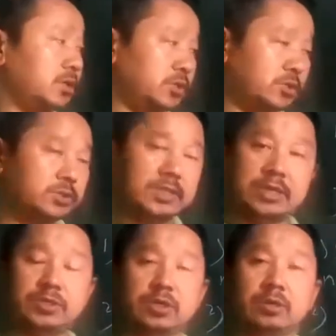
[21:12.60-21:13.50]

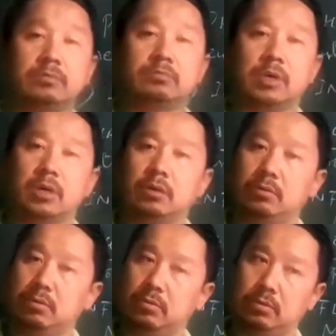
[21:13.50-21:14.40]
that your
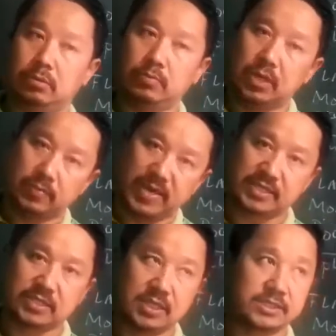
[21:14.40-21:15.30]
blood
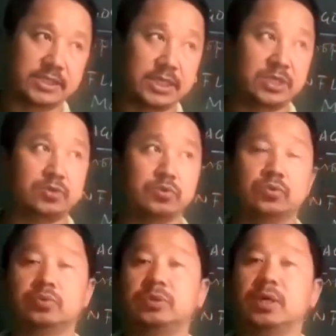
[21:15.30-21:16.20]
vessels
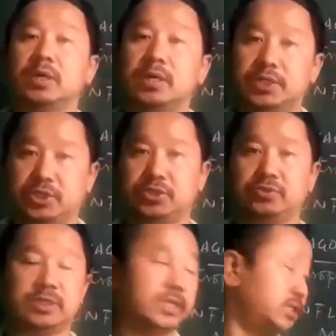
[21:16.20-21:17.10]
into the tissue
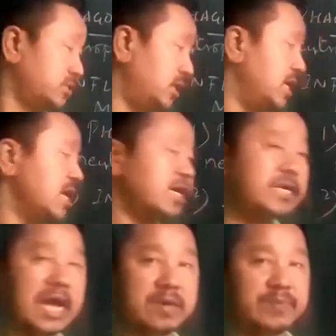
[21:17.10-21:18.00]
cell is called
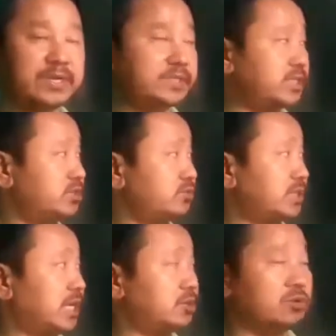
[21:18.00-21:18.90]
diapedesis, which
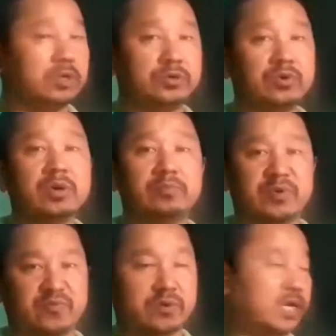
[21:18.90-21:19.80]
I told you
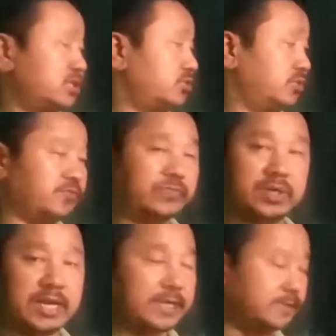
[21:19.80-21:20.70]
before also.
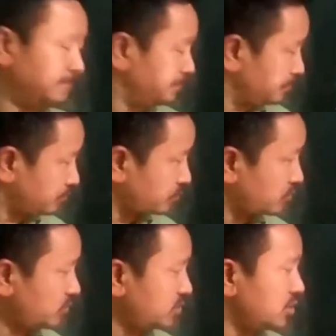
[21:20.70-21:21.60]
All right,
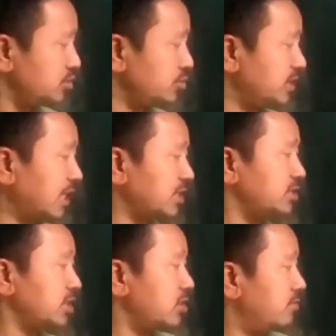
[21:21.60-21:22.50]
so that way
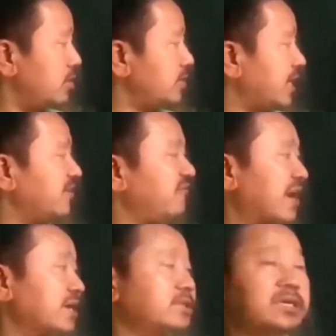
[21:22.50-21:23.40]
they come out and
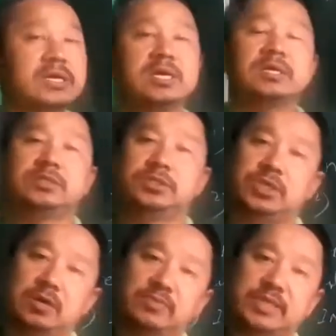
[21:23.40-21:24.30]
fight the
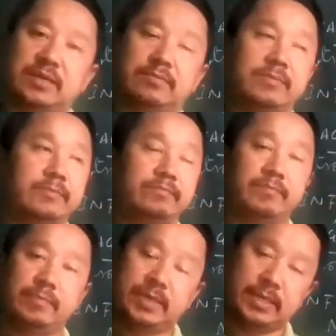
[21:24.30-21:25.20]
germs and
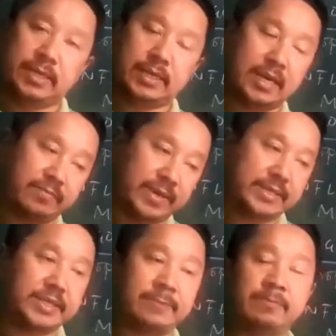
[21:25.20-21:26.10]
are made
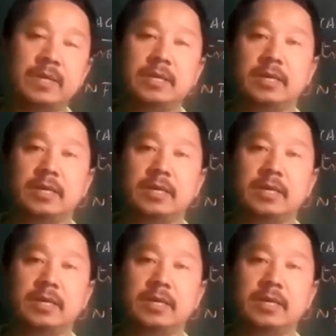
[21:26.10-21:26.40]
them